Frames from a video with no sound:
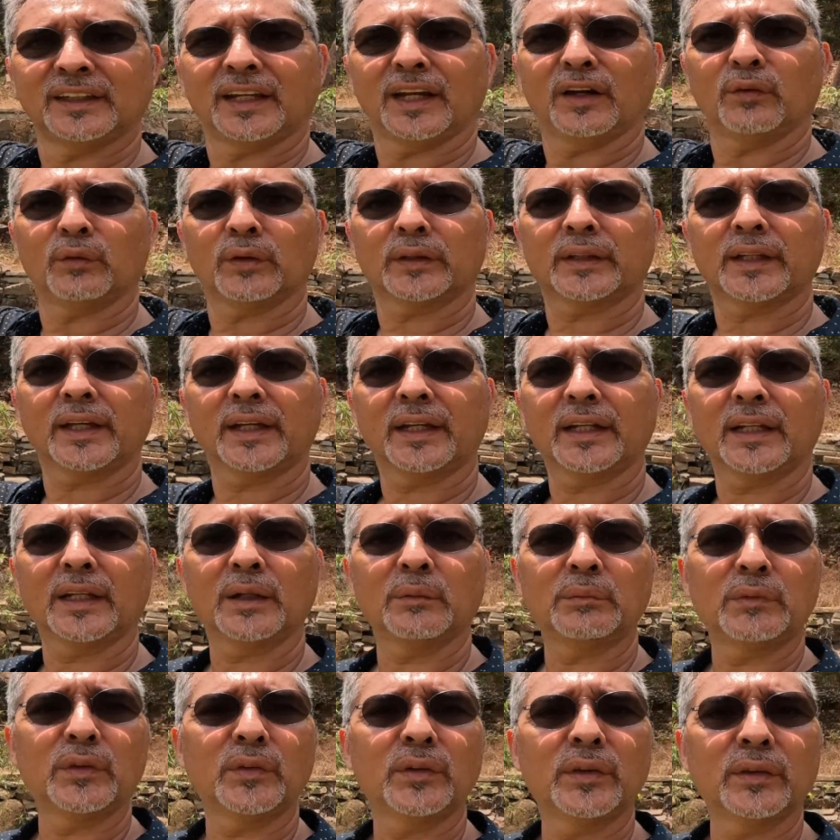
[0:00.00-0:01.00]
And what they ended
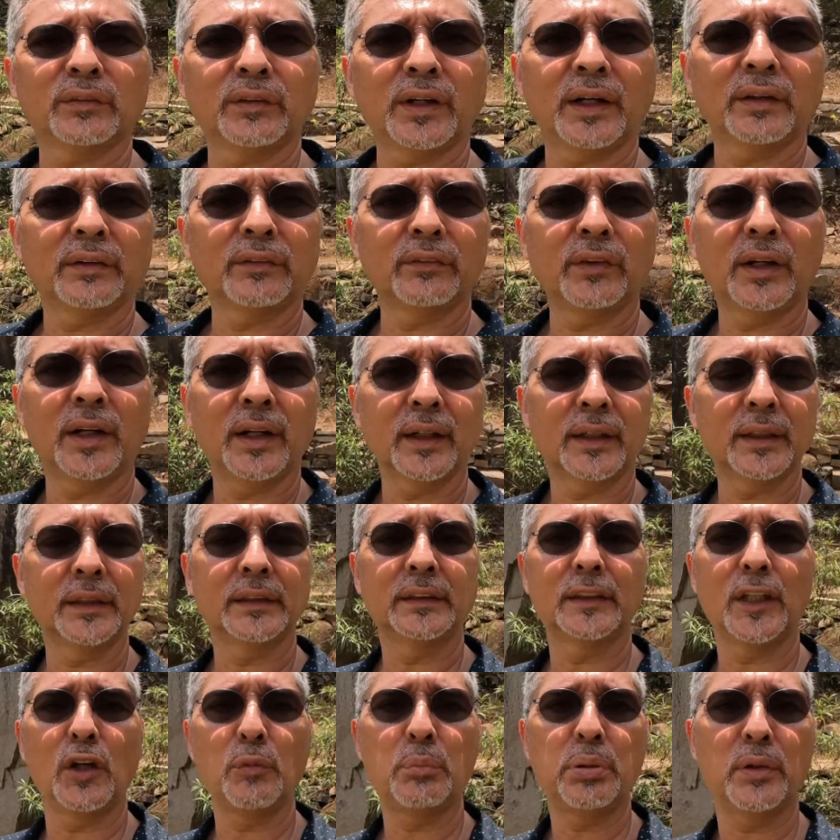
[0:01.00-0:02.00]
up doing around the rock
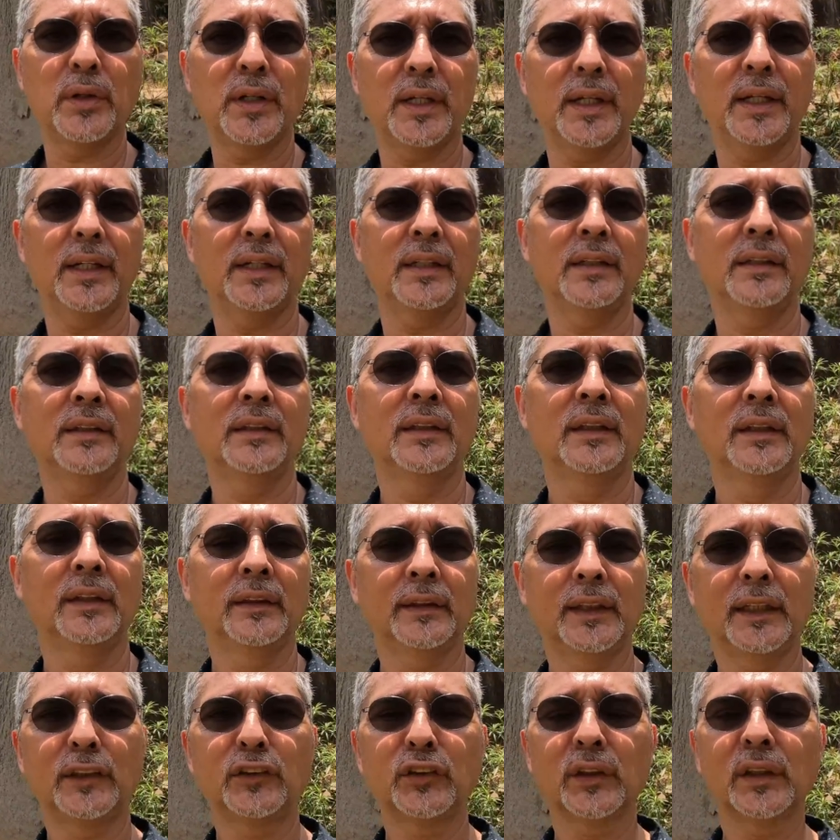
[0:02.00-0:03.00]
is they put in
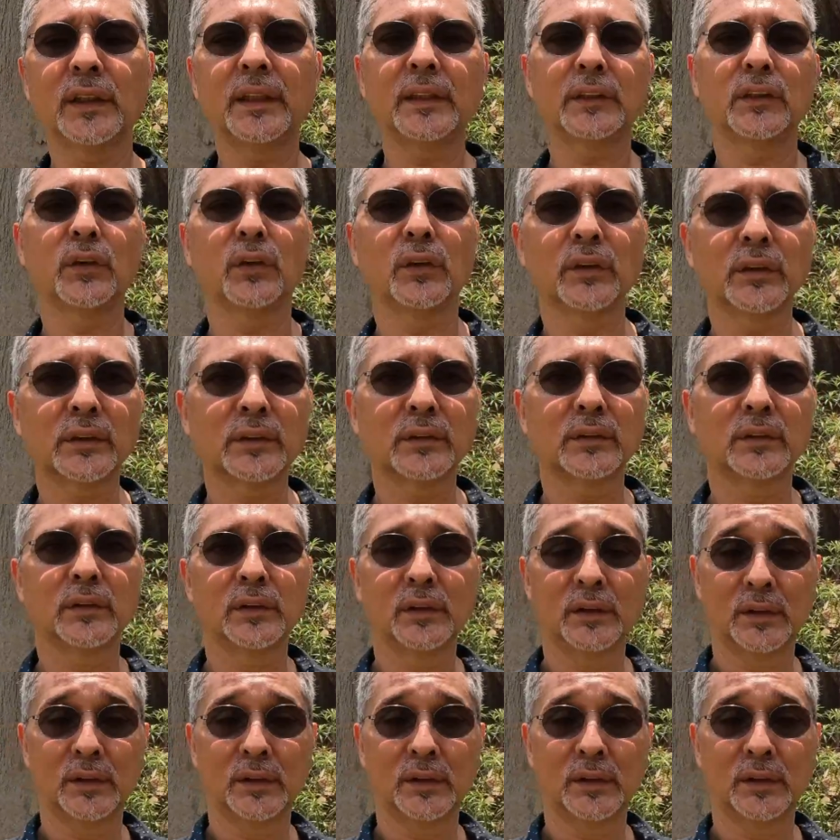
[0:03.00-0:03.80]
They drilled these holes,